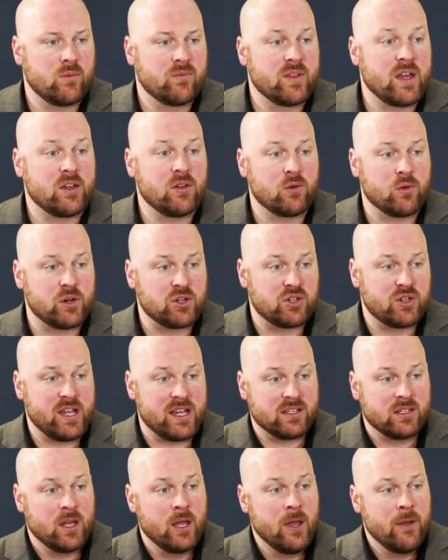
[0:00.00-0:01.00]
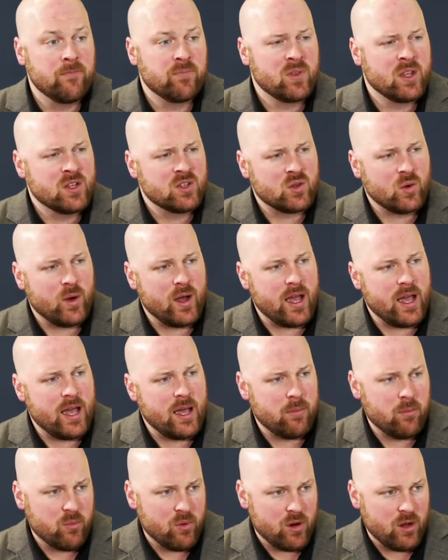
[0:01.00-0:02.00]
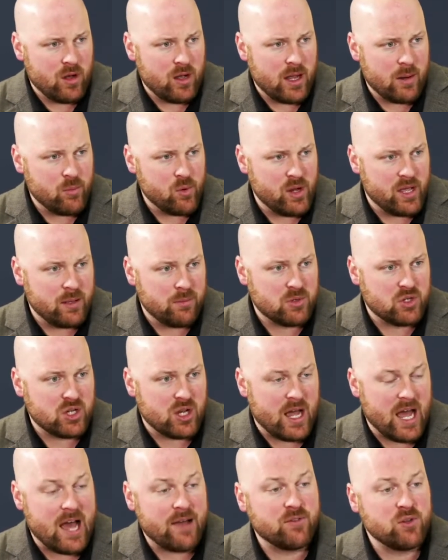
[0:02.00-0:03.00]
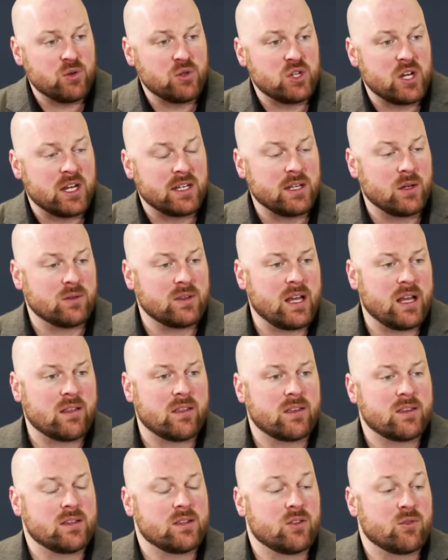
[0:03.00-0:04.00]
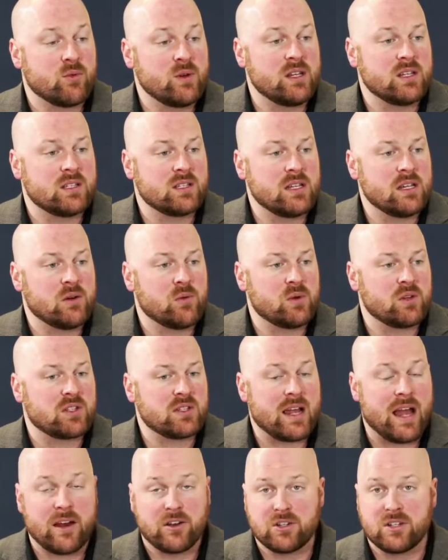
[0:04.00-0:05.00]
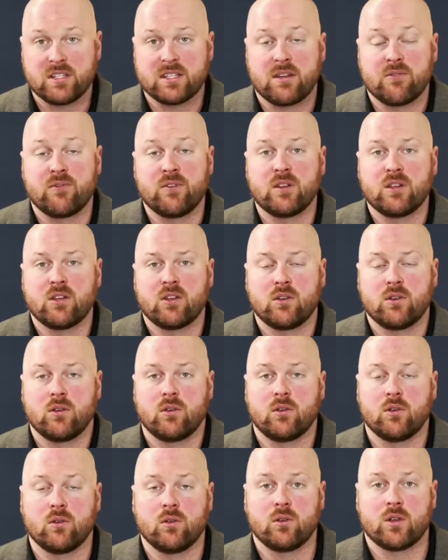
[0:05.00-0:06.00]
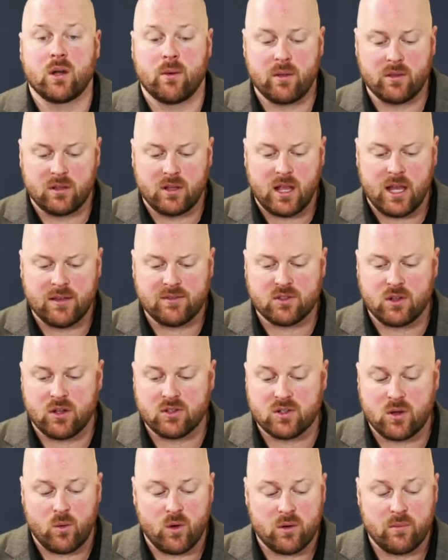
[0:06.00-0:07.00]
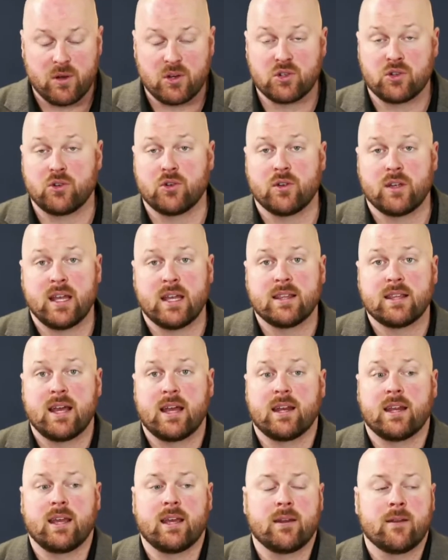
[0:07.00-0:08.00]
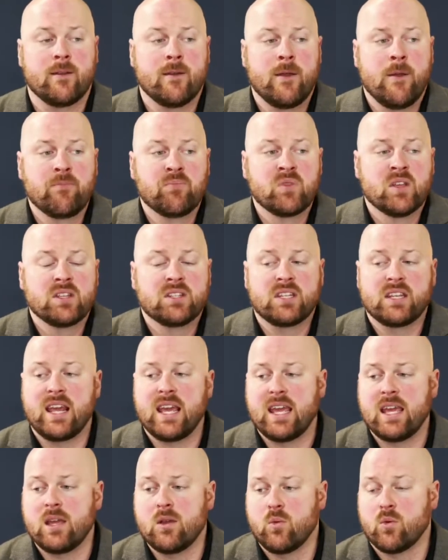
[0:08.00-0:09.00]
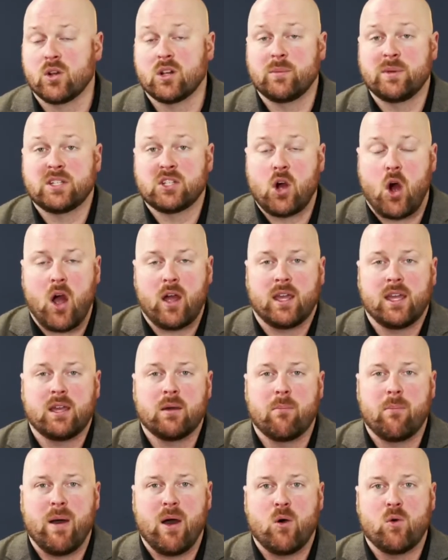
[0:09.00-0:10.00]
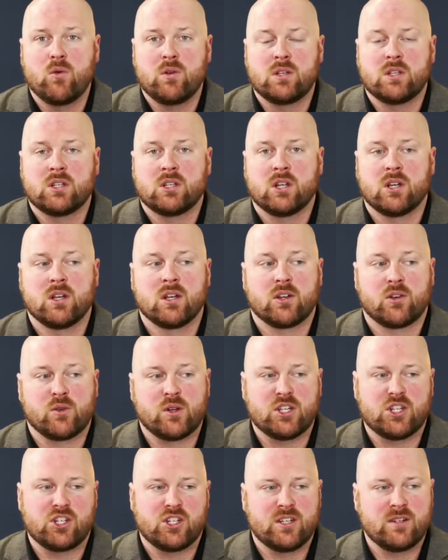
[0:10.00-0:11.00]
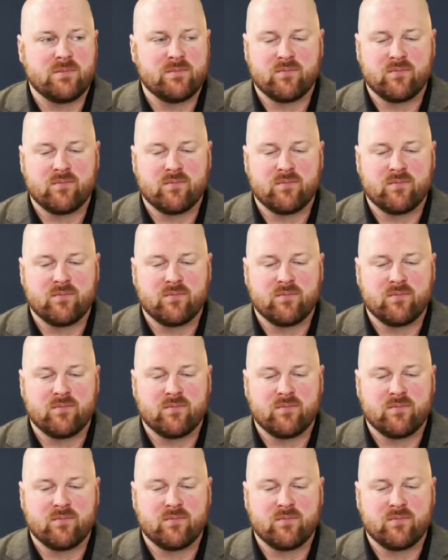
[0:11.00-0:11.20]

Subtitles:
Thank you, Christian. Yes. So Ebrahim Shah, have you checked out that 3 secret strategies? I feel like you come on the lives a lot, so I to make sure you're getting that again. Today, we're going to be talking about, Christian?